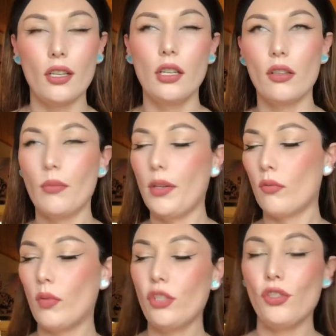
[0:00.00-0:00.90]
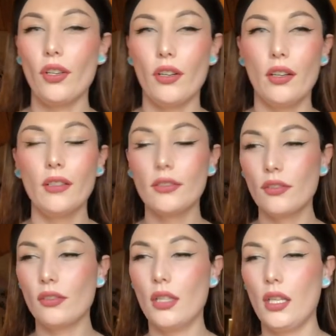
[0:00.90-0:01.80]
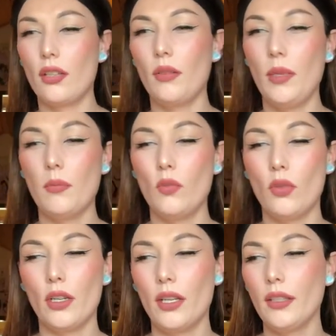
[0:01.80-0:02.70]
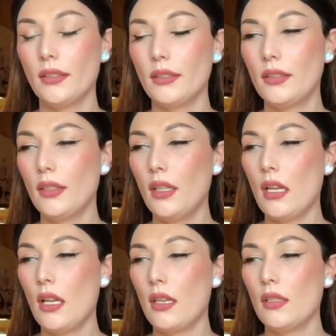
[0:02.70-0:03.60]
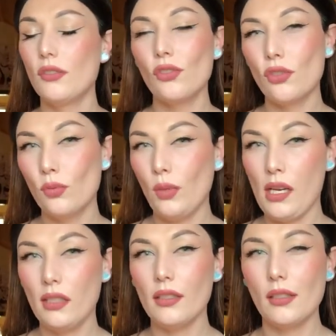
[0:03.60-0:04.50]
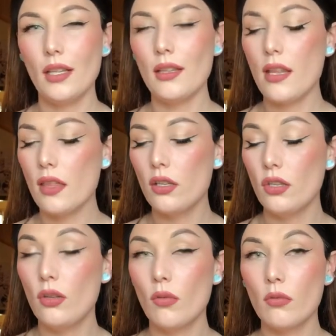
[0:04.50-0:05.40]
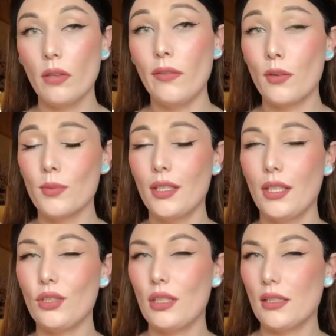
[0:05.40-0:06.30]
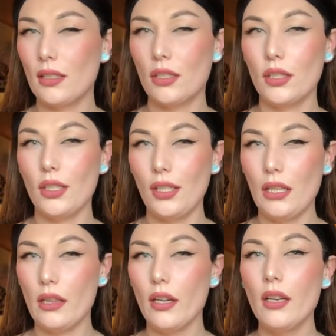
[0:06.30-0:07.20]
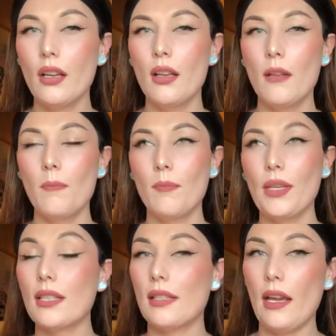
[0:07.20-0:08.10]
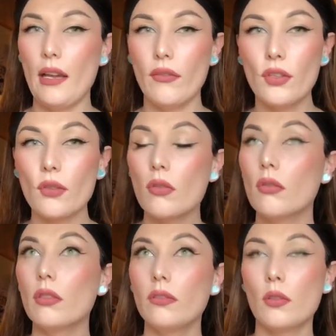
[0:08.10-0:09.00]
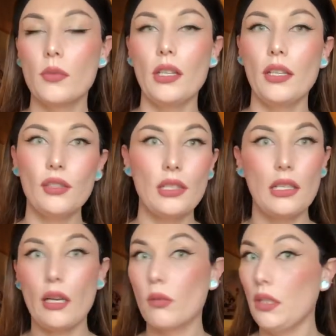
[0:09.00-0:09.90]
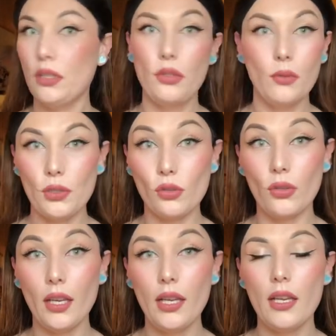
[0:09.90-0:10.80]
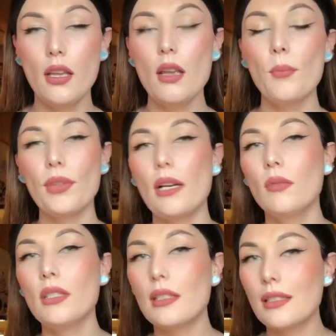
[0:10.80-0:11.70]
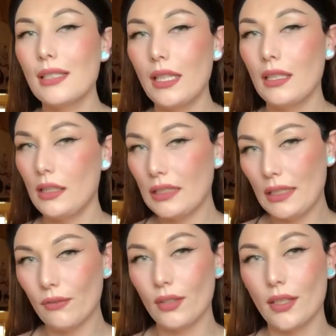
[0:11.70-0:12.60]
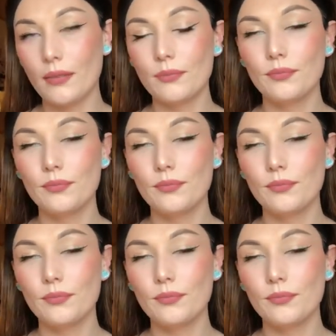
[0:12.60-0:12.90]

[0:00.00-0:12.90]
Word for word: a little bit richer, a little bit more sweet. Not that the newer reformulation isn't good either, because I have the newer reformulation and I really do enjoy it. But that one is slightly different.